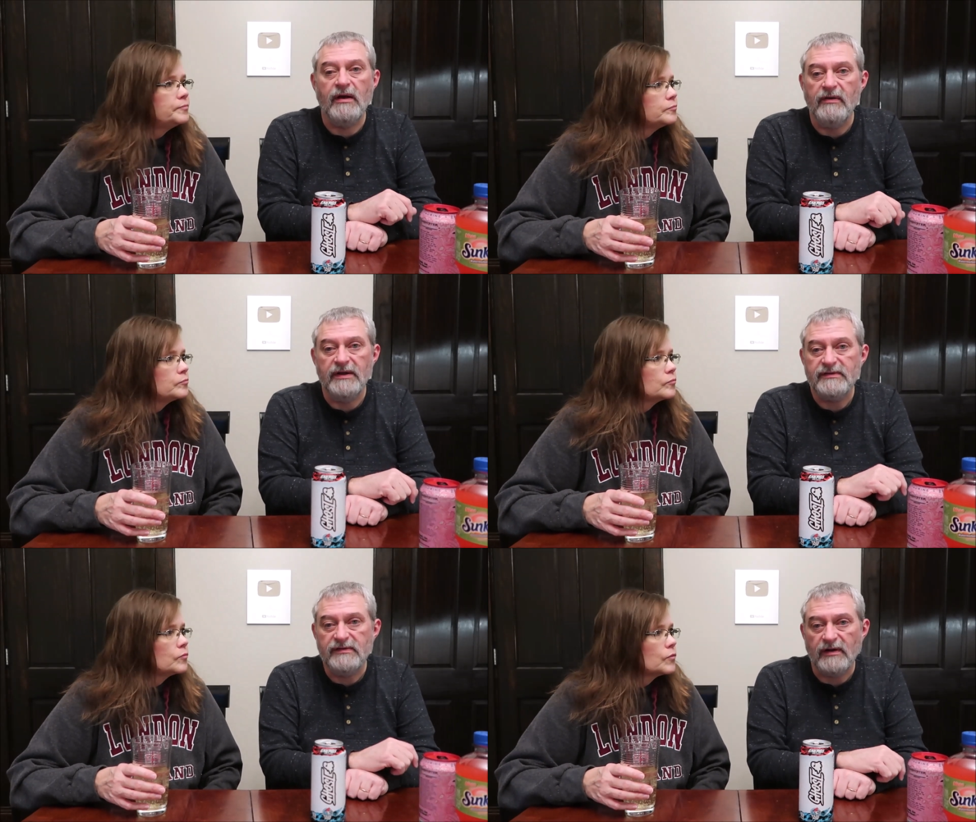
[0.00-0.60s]
Speaker 1: know
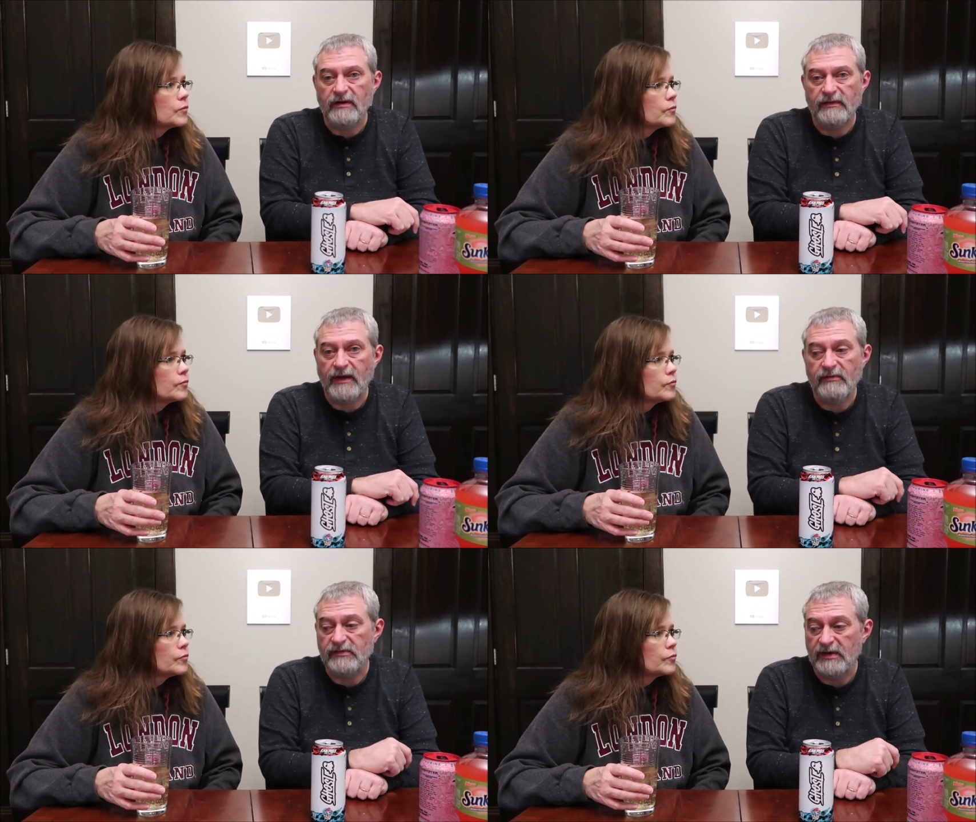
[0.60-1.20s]
necessarily that
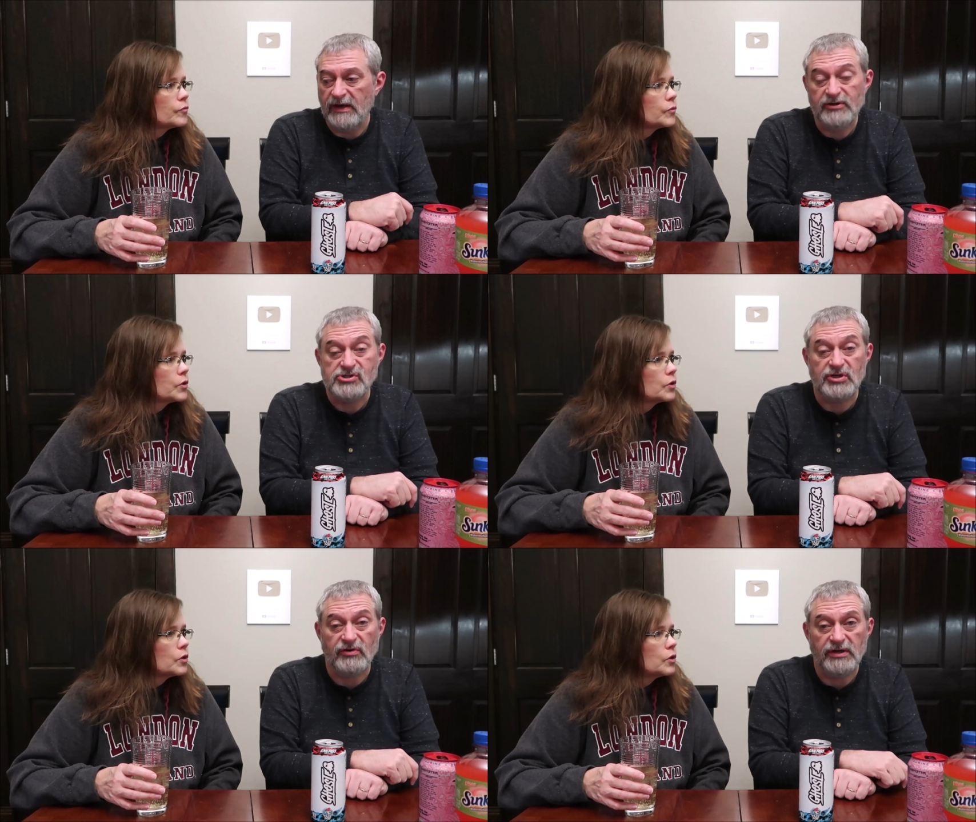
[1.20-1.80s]
that was an
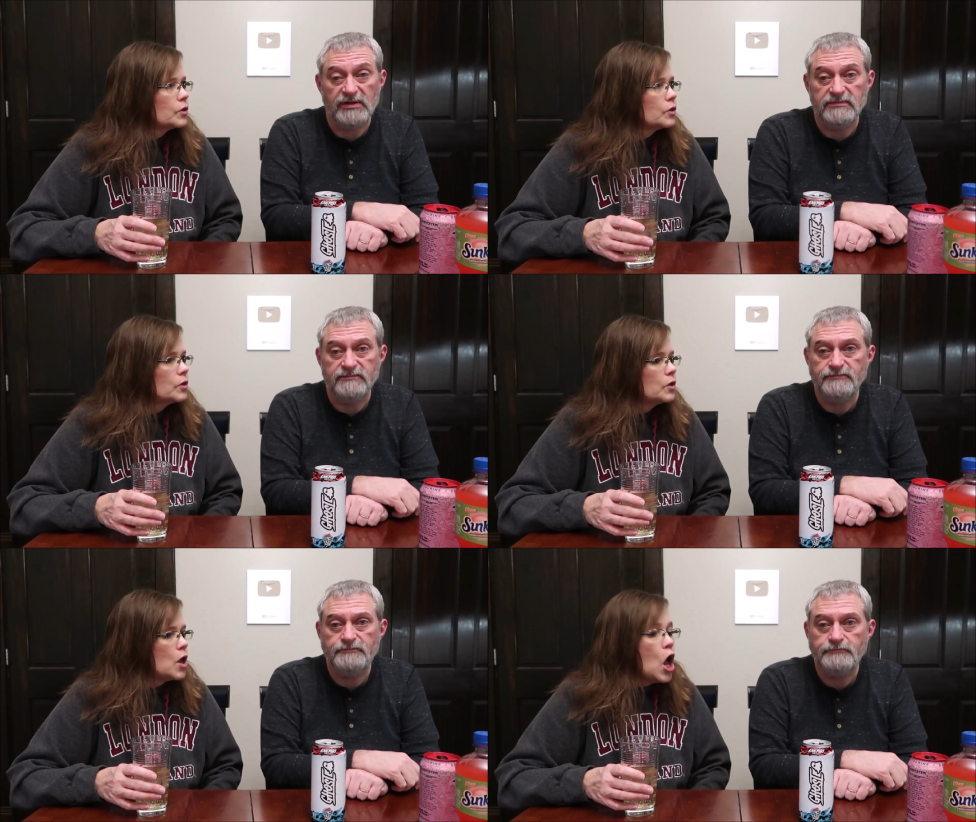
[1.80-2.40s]
energy drink.
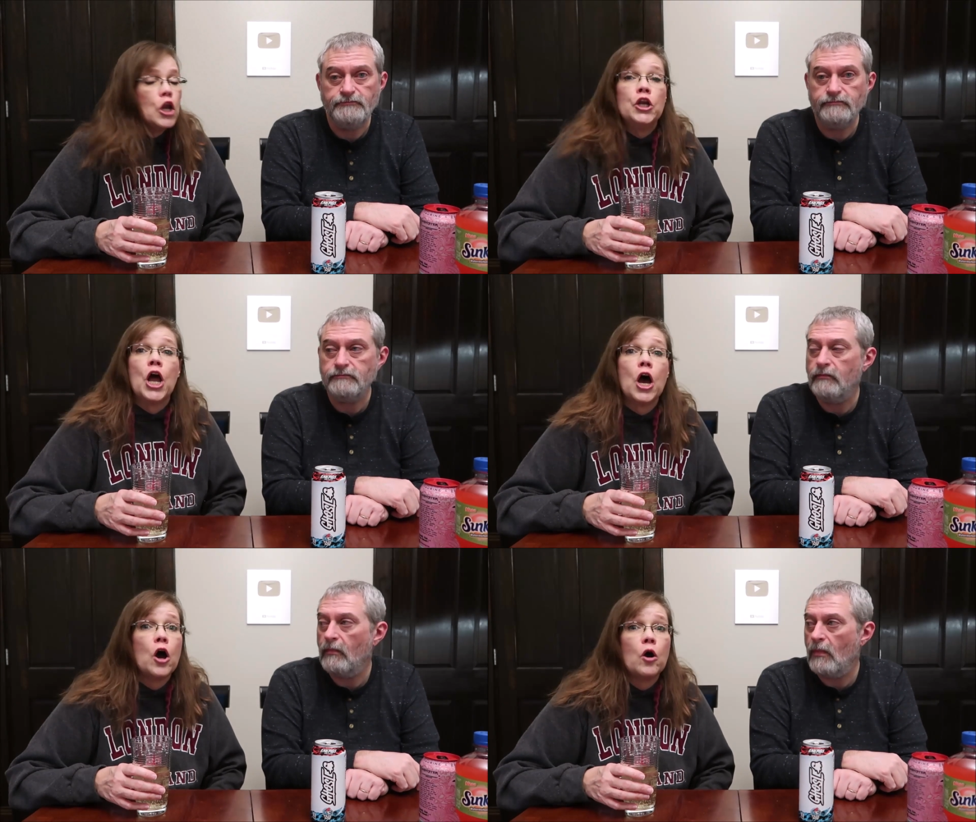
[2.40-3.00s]

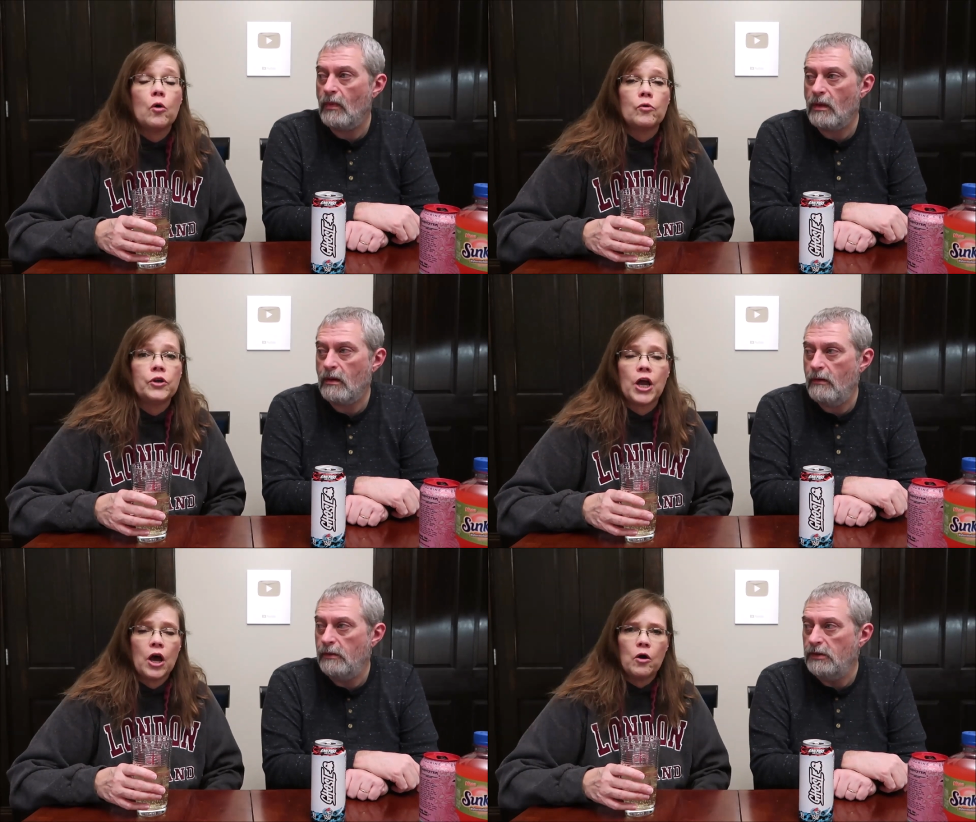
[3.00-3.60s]
Speaker 2: No,
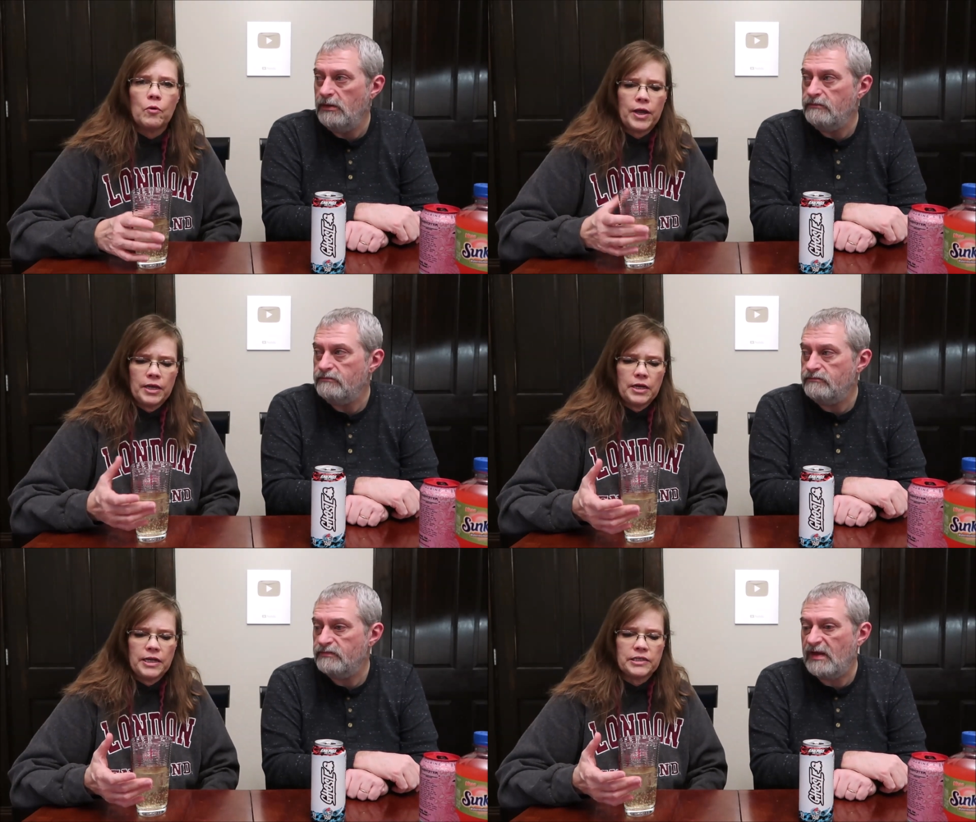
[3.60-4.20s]
no,
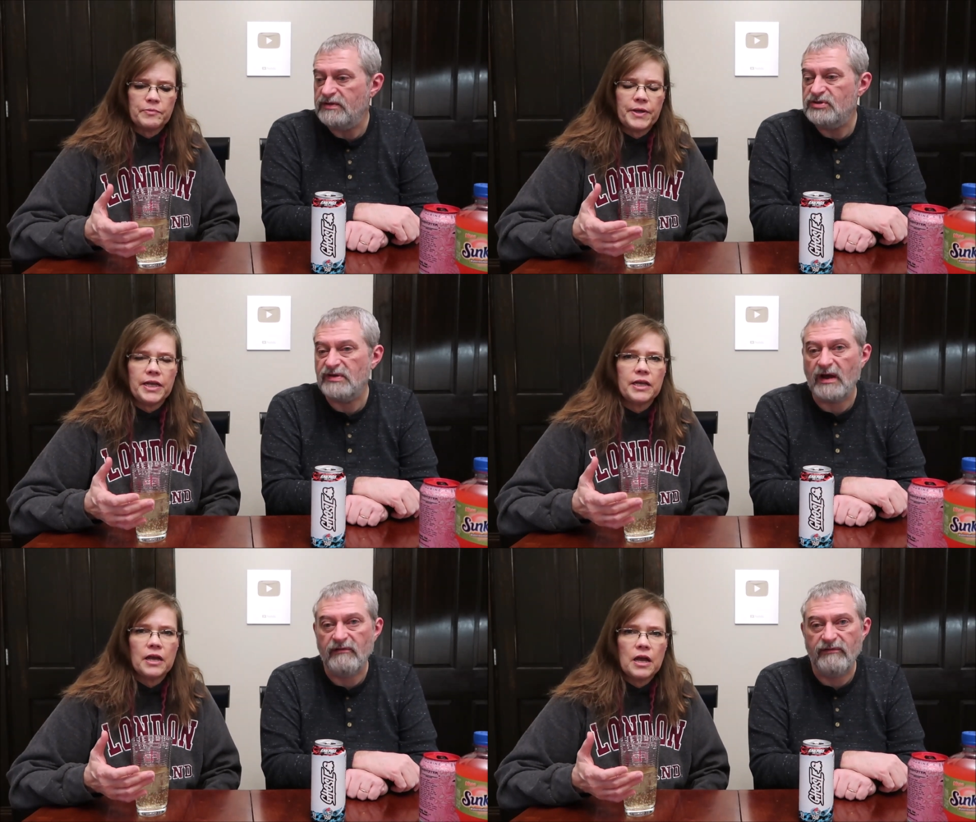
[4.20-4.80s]
and and tastes be,
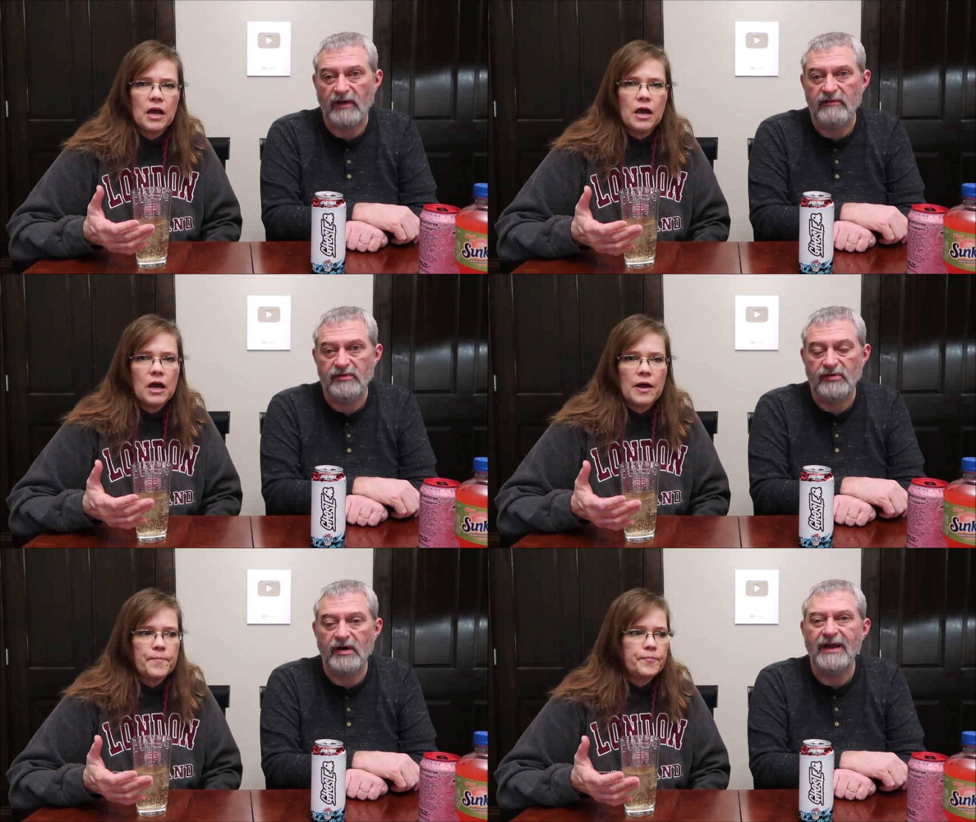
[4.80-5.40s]
like a
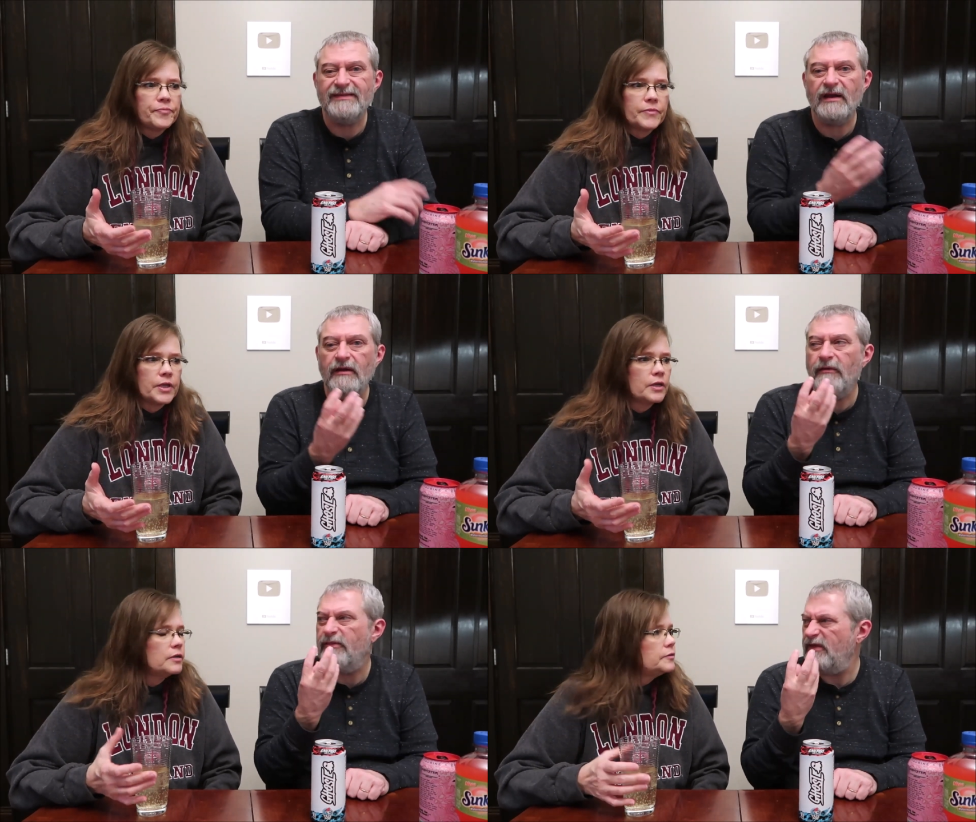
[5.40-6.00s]
Speaker 1: flavored drink. It's a little